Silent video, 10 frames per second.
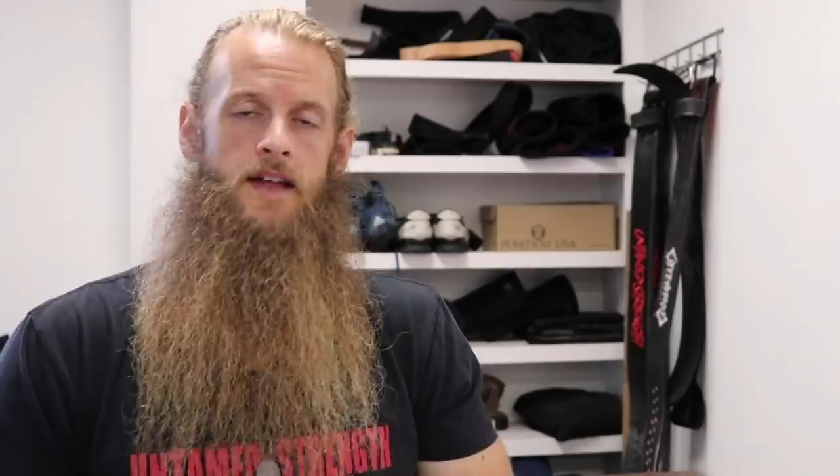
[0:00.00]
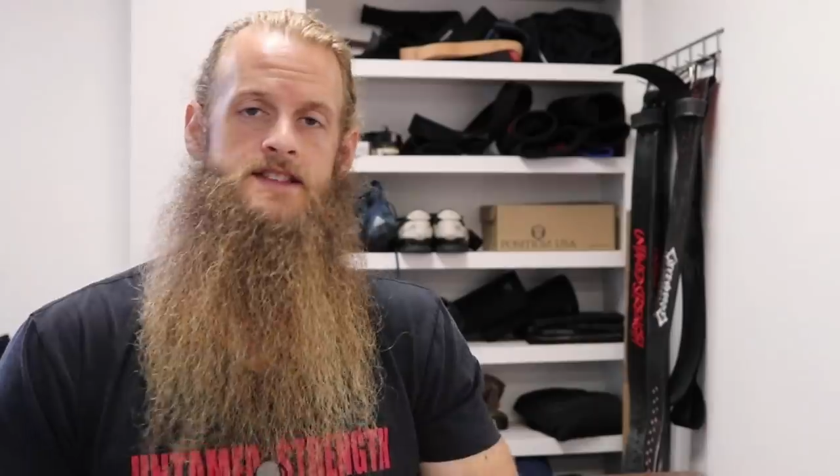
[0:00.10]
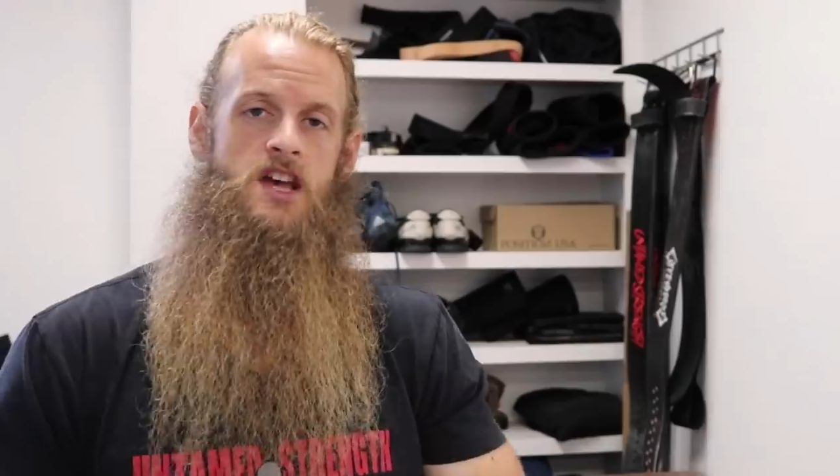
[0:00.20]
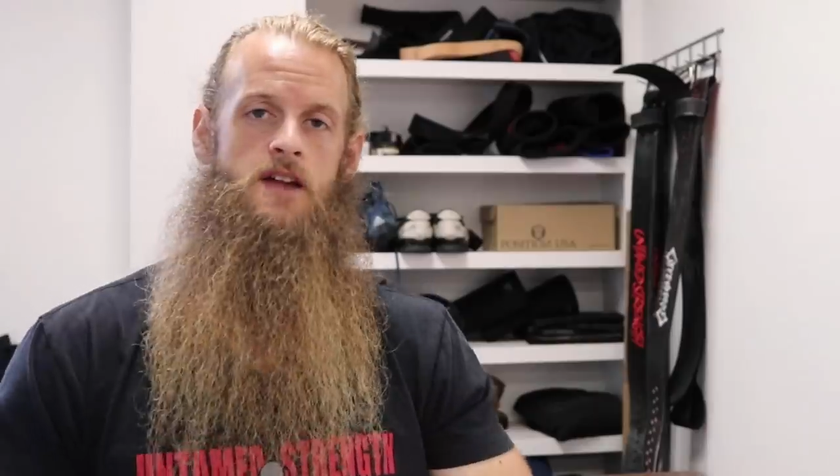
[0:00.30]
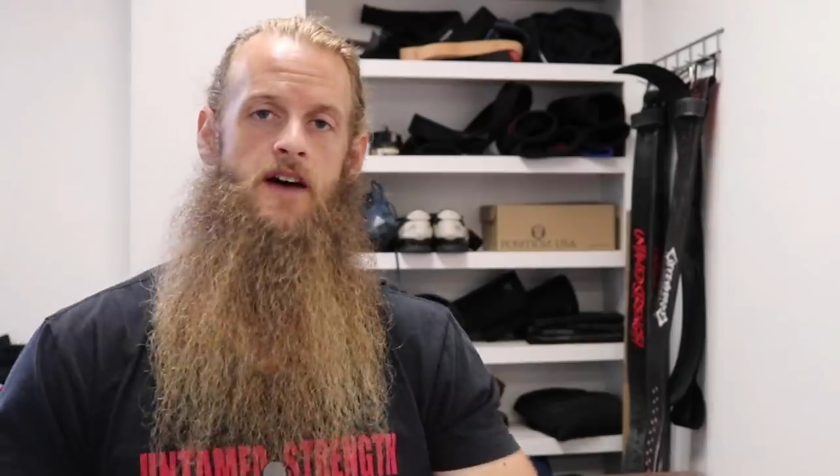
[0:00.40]

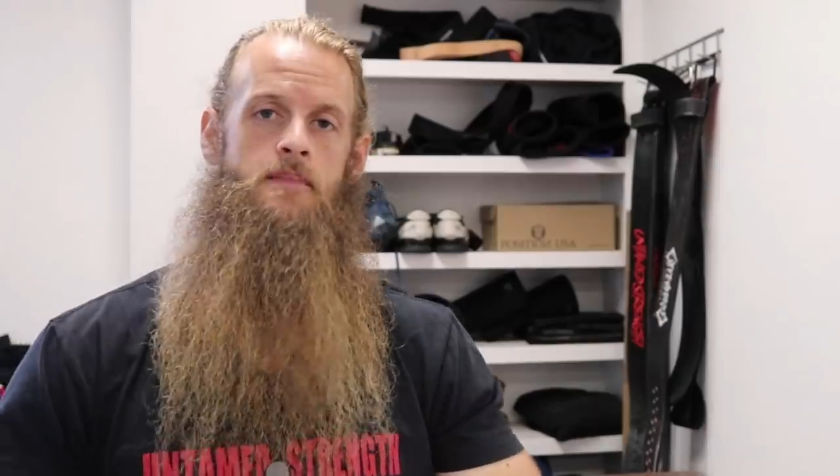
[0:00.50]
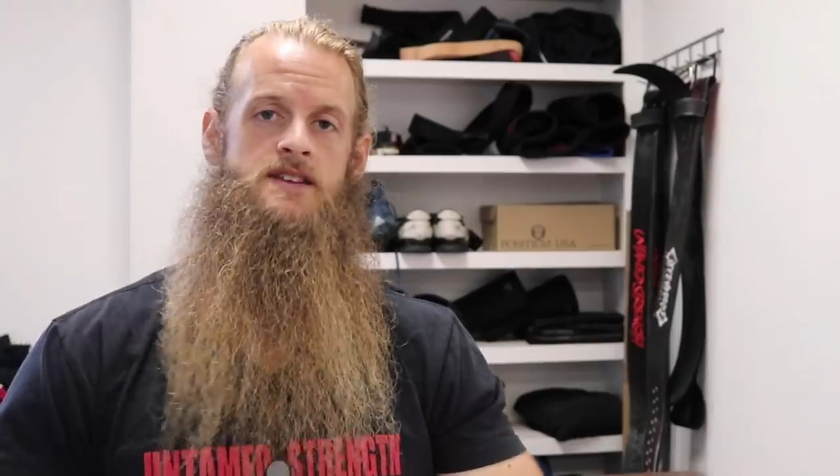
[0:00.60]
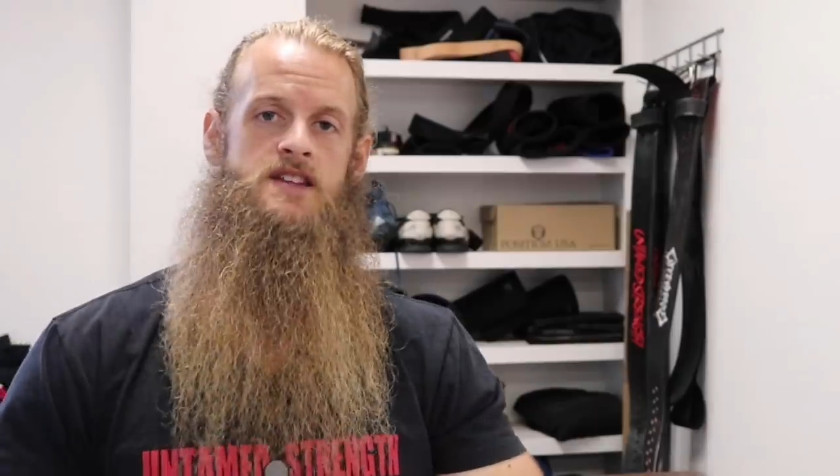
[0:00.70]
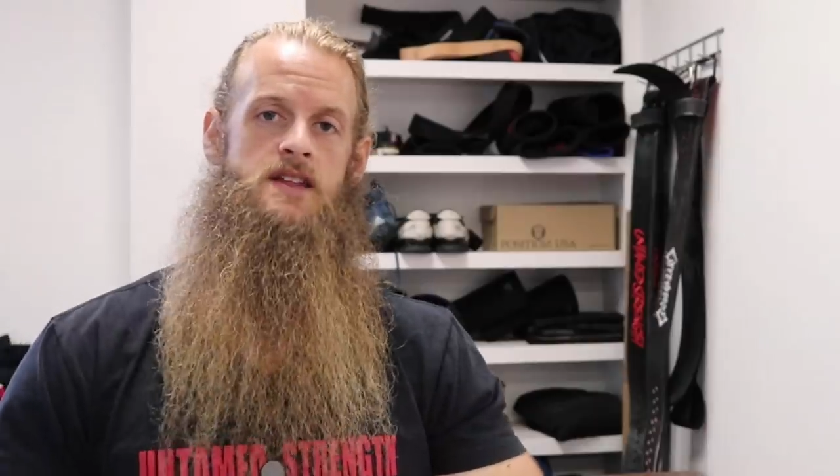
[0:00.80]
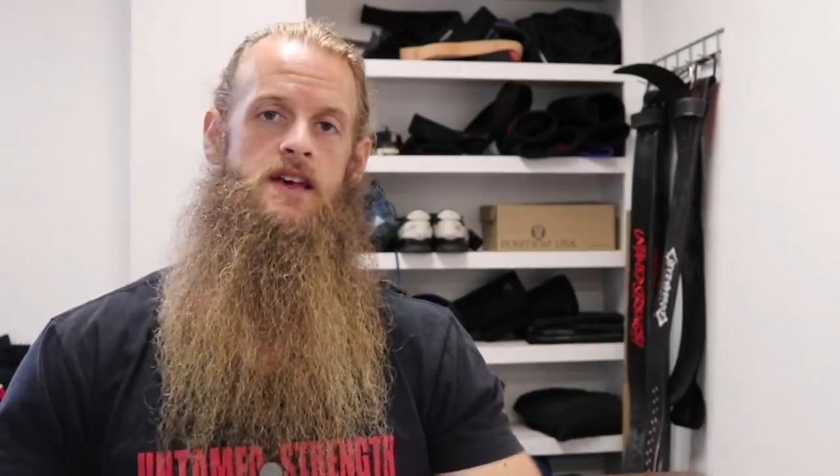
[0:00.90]
That's it. If I
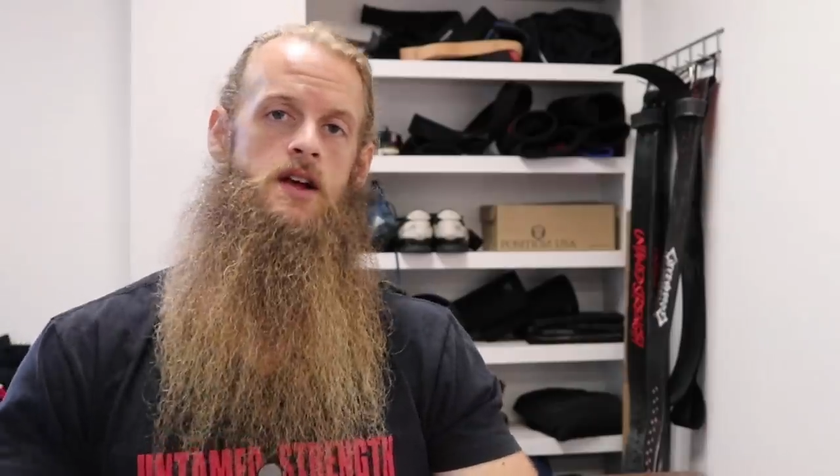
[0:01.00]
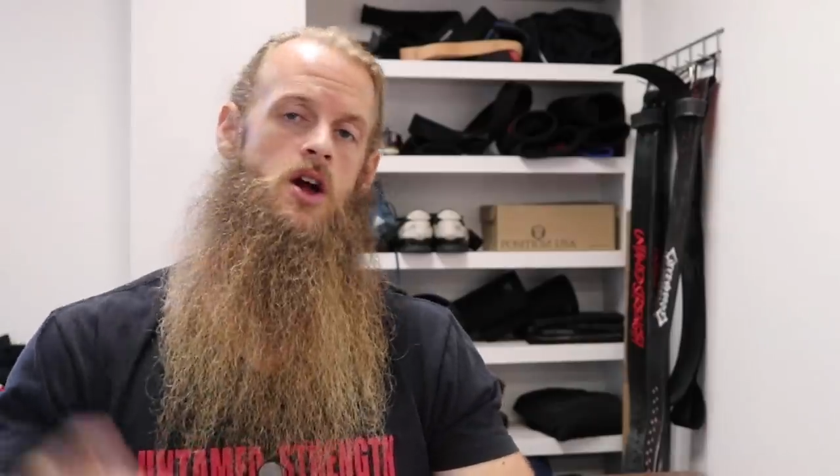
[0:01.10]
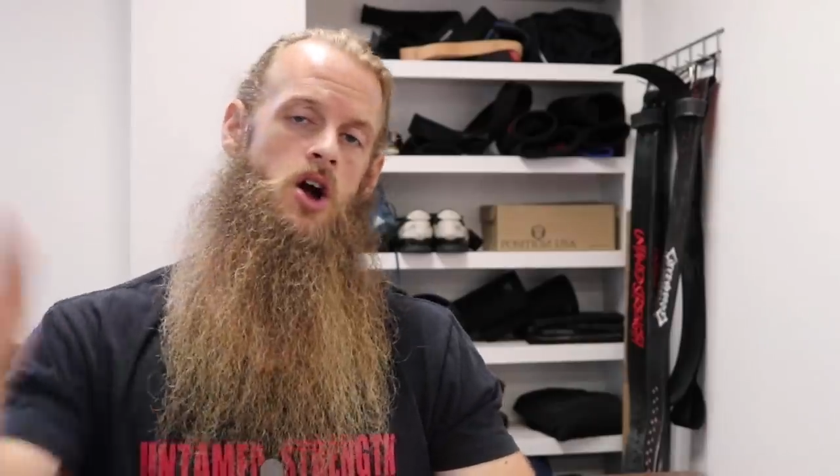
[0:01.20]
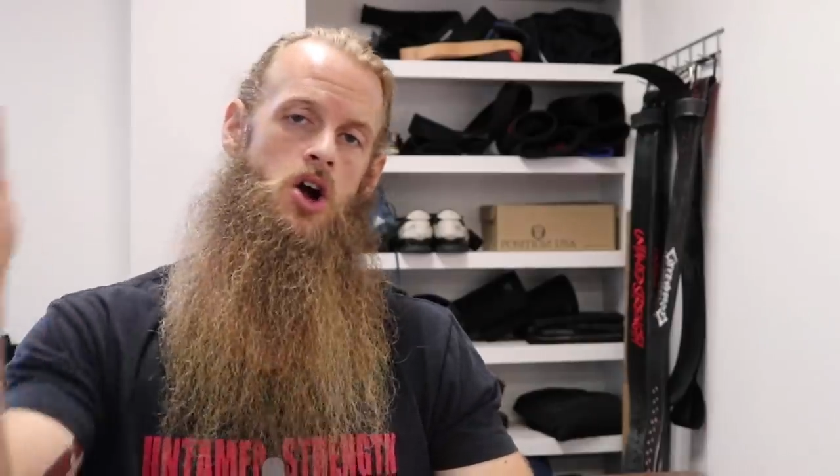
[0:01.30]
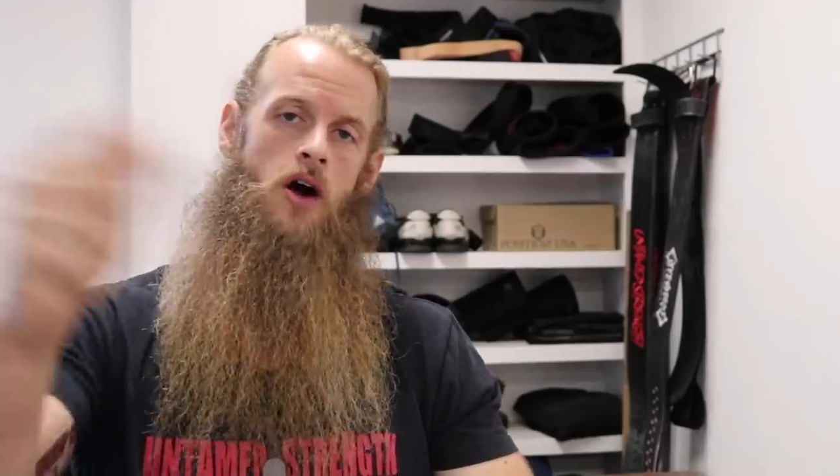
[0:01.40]
missed anything,
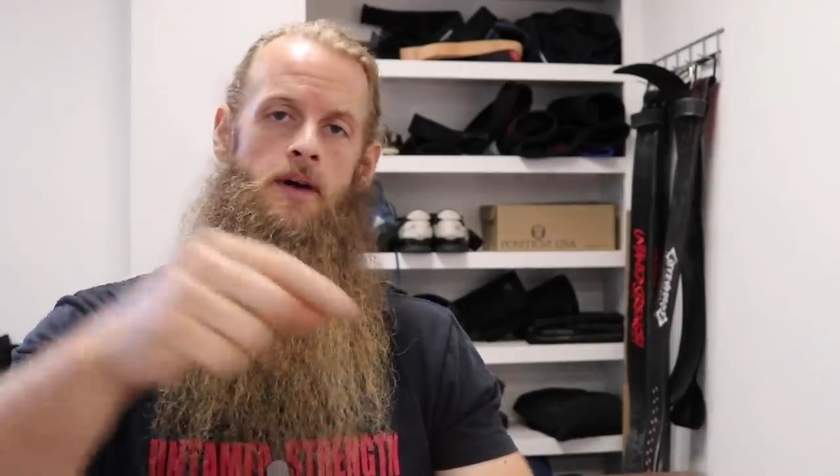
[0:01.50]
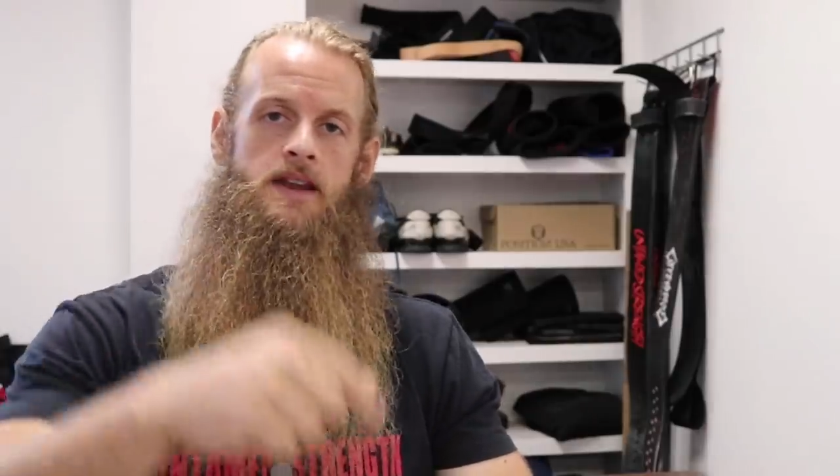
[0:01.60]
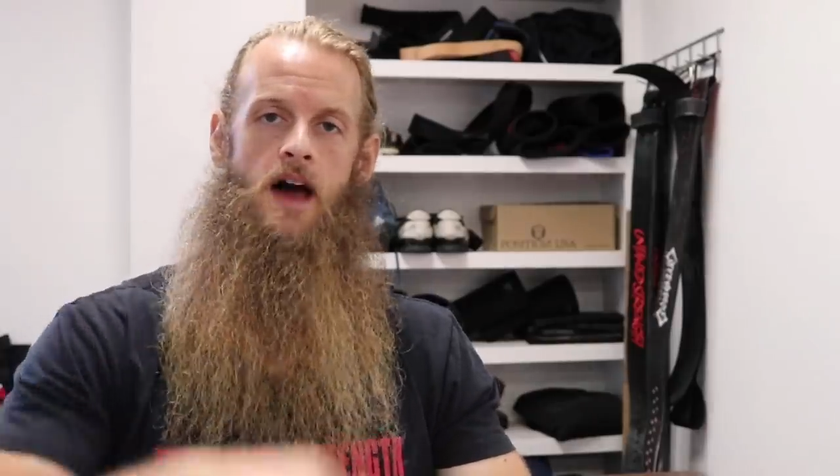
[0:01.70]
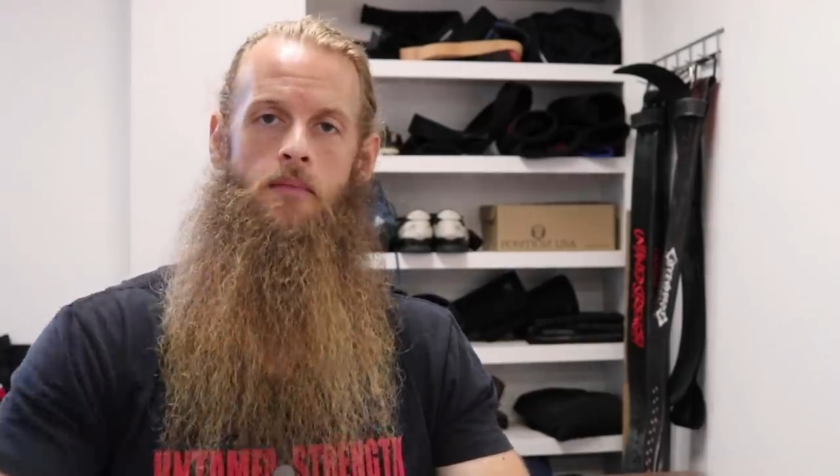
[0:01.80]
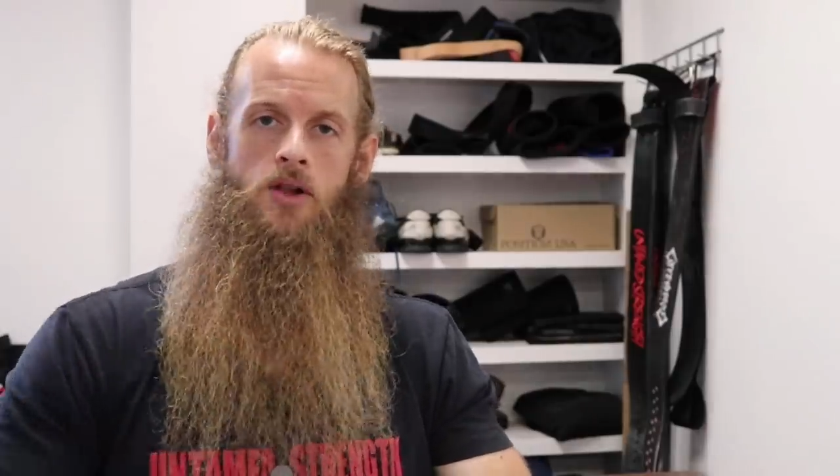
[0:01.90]

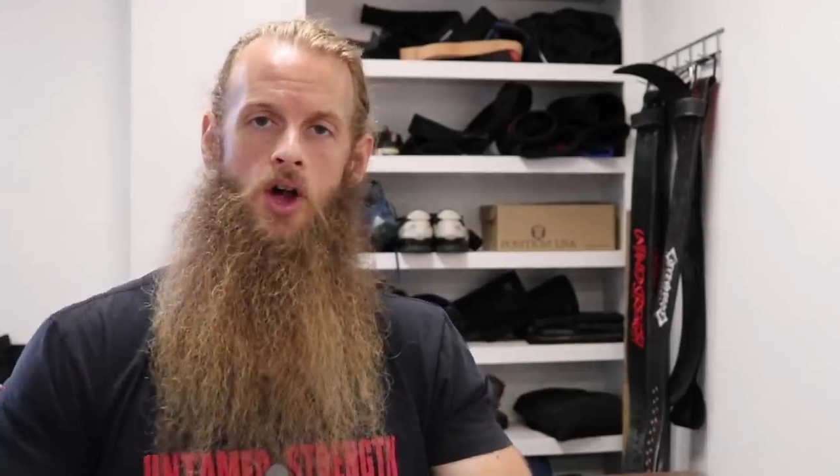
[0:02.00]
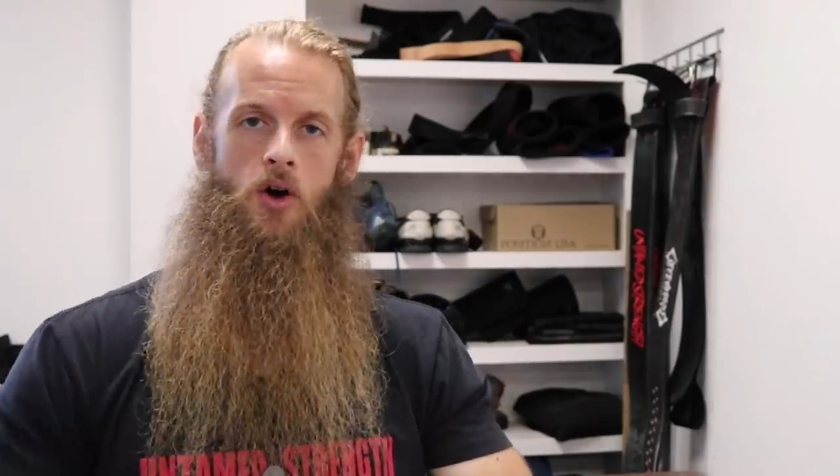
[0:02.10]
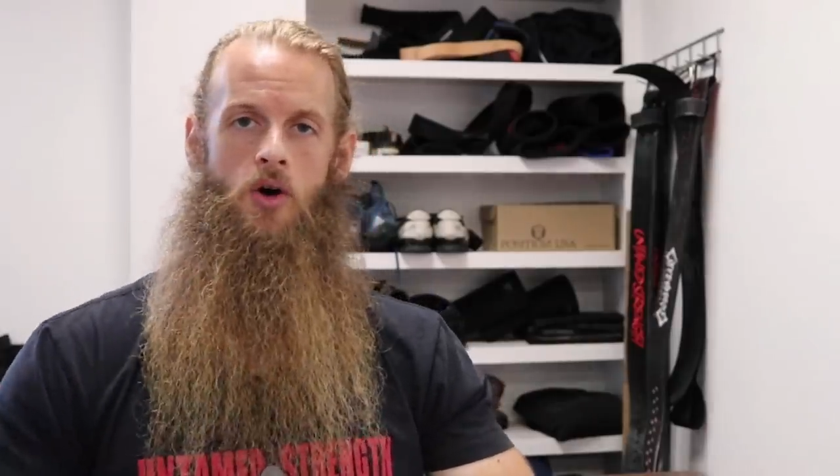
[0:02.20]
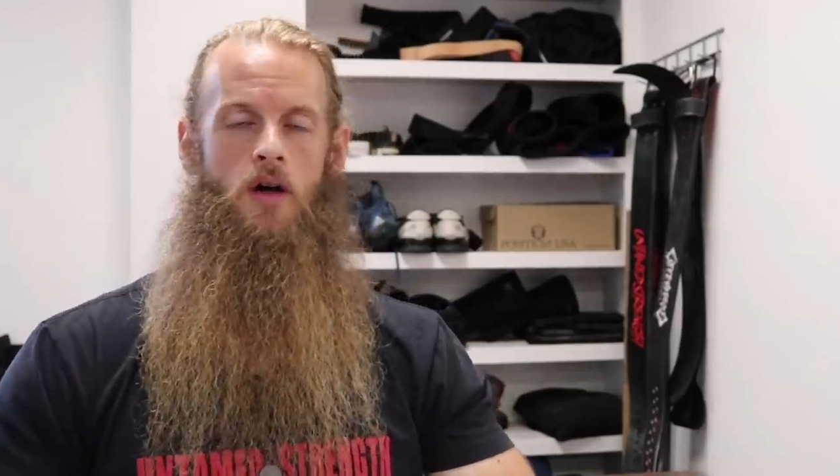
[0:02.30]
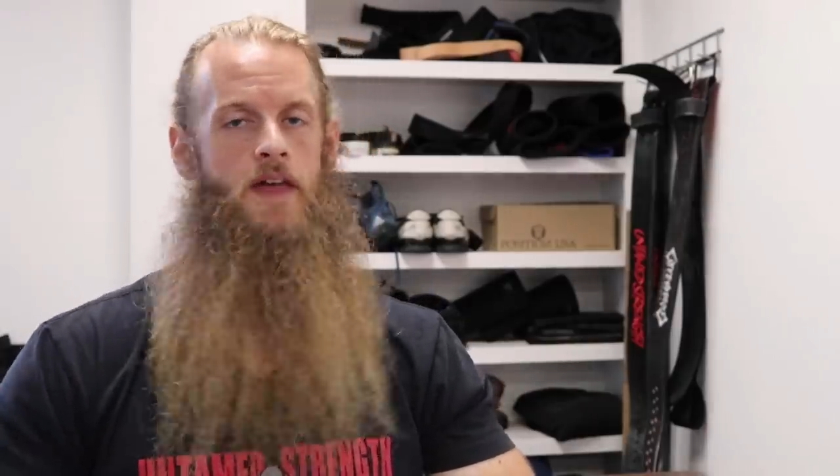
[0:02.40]
comment down below.